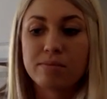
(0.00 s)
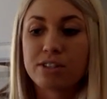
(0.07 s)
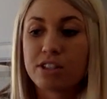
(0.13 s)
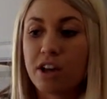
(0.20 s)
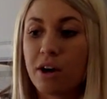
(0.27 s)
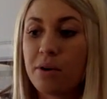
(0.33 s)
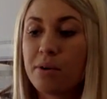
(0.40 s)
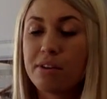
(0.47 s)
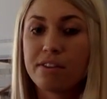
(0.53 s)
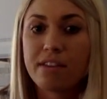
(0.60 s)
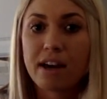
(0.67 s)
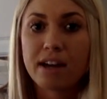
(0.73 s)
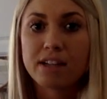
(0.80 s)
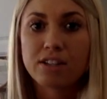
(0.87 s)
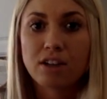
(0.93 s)
So
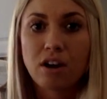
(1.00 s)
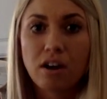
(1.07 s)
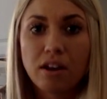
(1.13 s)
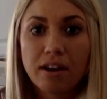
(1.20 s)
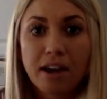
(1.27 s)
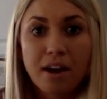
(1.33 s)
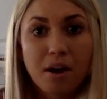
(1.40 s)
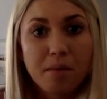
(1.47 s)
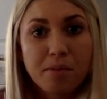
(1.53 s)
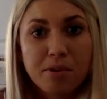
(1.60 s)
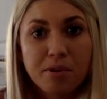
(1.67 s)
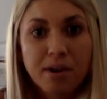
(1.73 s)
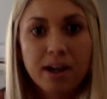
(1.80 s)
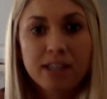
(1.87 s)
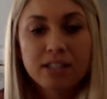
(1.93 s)
that is all, and I hope
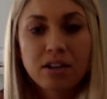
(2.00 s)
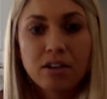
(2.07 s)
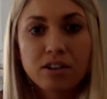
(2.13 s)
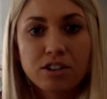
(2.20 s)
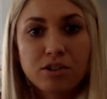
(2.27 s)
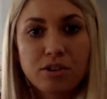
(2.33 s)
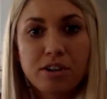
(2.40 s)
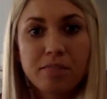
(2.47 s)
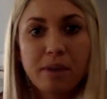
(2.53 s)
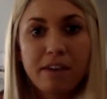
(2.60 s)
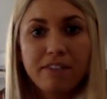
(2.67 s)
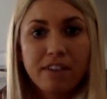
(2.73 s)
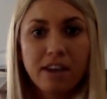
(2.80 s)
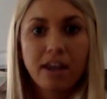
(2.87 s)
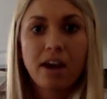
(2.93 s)
you guys all enjoyed
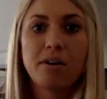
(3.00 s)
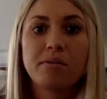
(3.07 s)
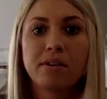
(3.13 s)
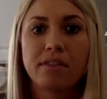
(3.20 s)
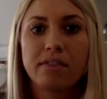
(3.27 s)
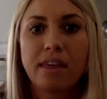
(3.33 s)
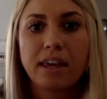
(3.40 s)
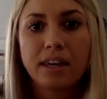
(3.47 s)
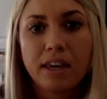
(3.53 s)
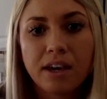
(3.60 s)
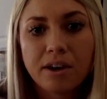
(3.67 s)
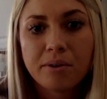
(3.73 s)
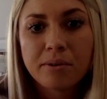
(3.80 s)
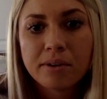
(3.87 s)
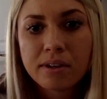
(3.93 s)
my video. Thank you.